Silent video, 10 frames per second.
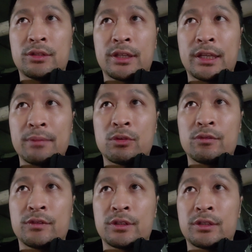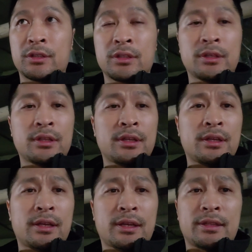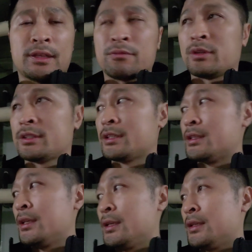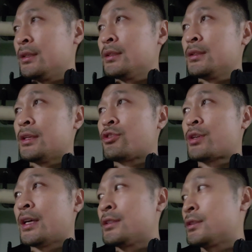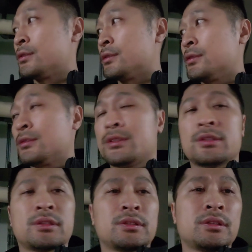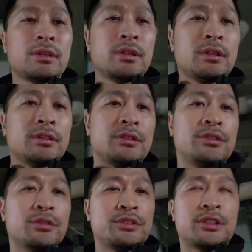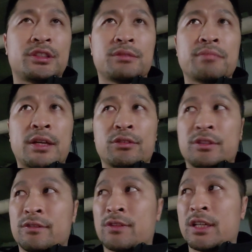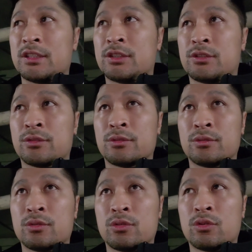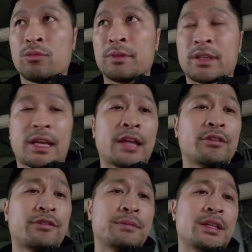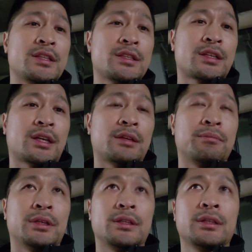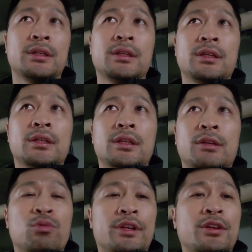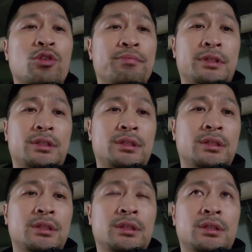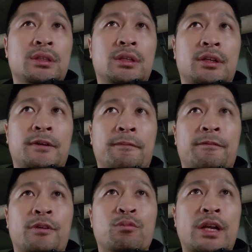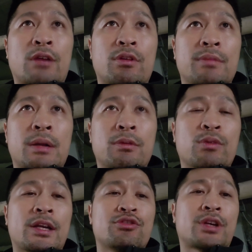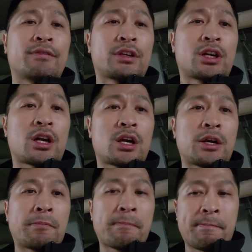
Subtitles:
came over, and then what they did, they tried to use this metal device to open the handle from the inside, but it wouldn't open. From what I remember, when I drive the car,